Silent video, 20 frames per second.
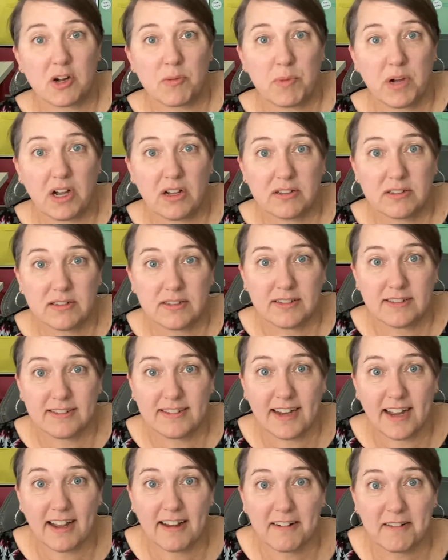about
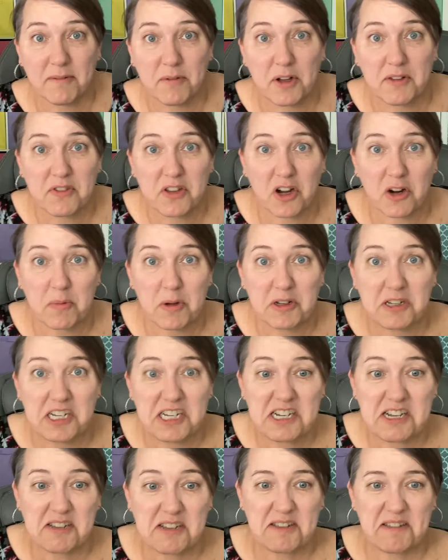
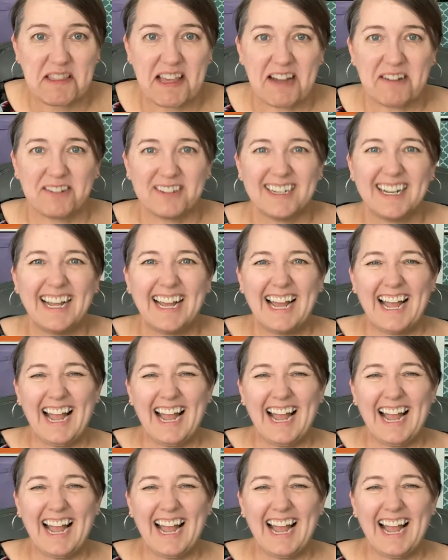details on that one.